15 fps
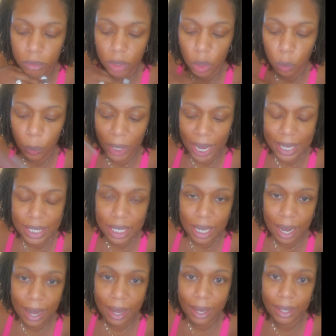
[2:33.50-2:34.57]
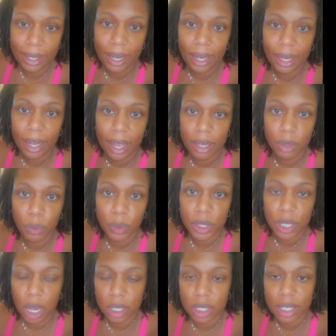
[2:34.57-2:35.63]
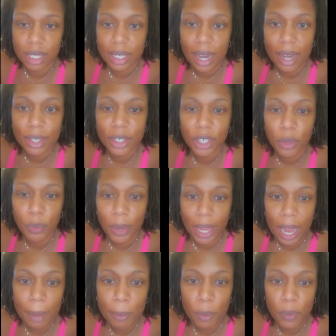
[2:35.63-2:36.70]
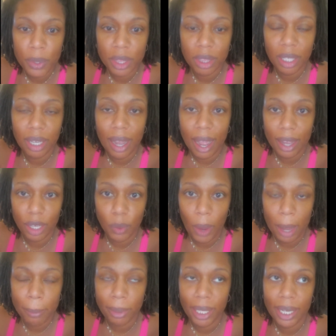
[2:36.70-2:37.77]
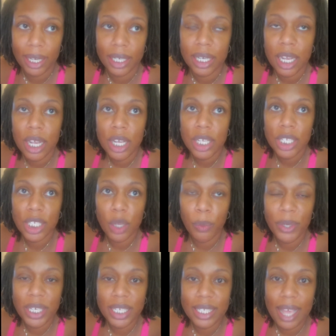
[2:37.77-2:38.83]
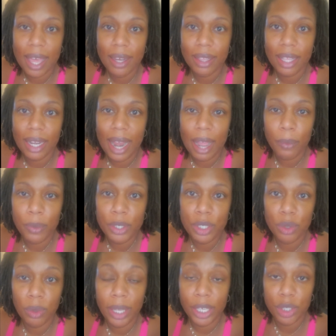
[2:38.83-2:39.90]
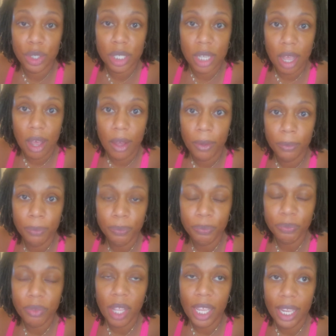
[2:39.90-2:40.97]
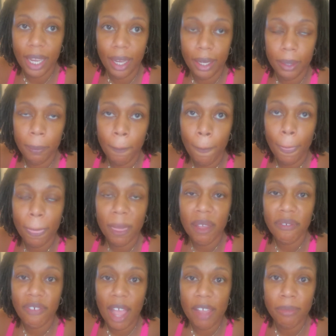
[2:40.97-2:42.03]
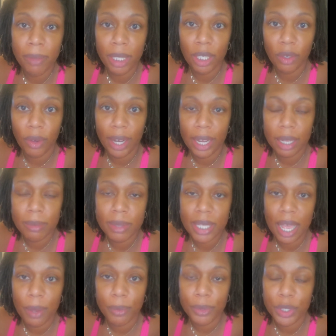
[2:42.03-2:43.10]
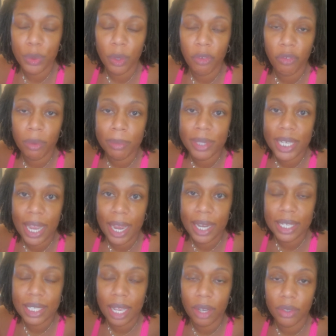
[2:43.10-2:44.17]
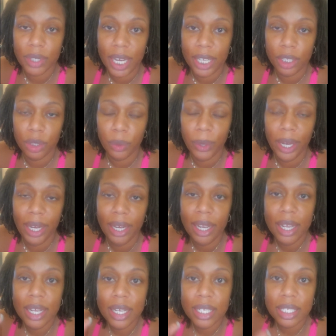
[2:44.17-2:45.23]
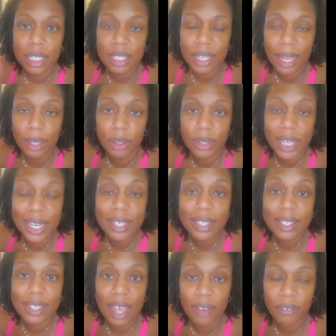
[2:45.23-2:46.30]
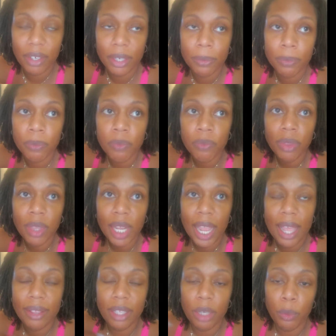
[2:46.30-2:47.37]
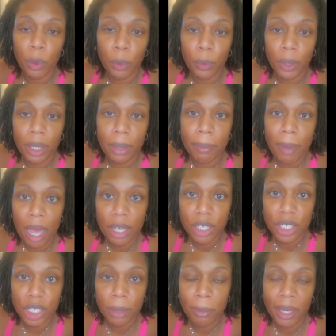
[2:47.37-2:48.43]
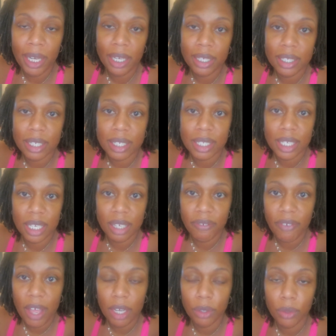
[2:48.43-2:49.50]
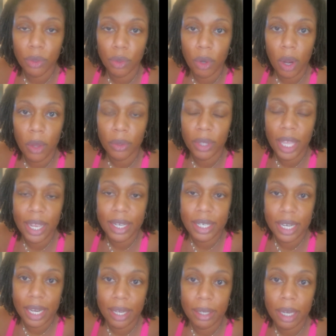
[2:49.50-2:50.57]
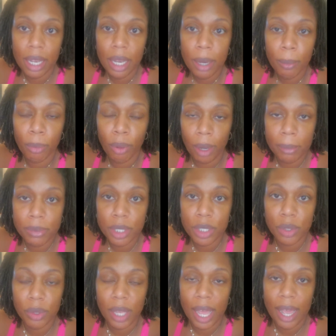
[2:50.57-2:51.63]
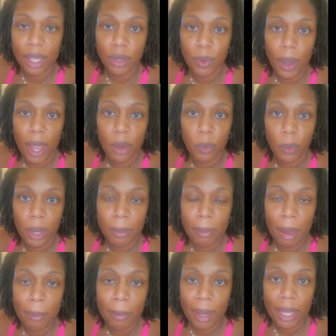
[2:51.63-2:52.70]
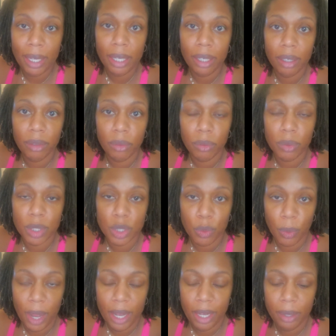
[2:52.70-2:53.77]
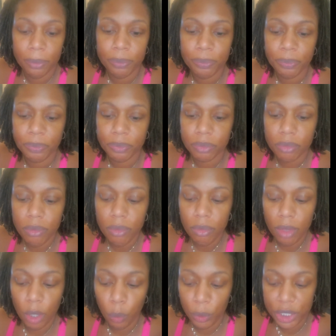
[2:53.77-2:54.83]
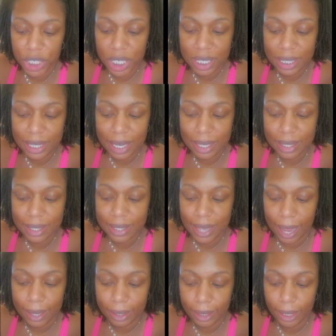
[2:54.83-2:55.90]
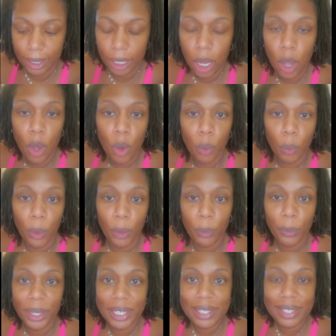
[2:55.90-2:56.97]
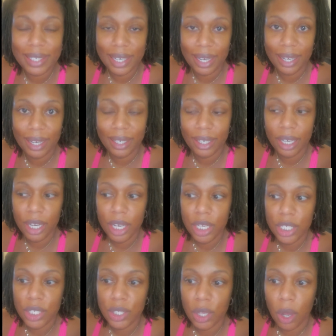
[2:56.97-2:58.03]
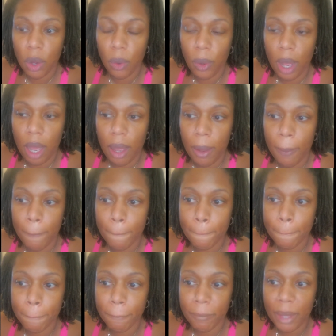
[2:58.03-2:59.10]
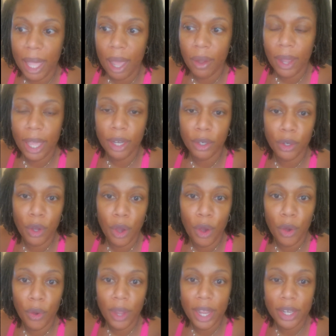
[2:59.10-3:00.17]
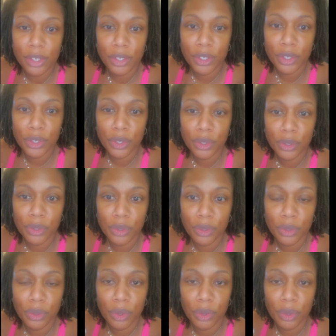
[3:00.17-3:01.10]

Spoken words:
we got denied, and we talked to the doctor, and we came up with the IUI plan. So we decided that I would do letrozole again, 5 milligrams. I would do it from cycle day 3 to cycle day 7. And then we would monitor me to see the follicle growth, and then prep to do the IUI when my body was ready, which is exactly what we did. So, I'll kind of go into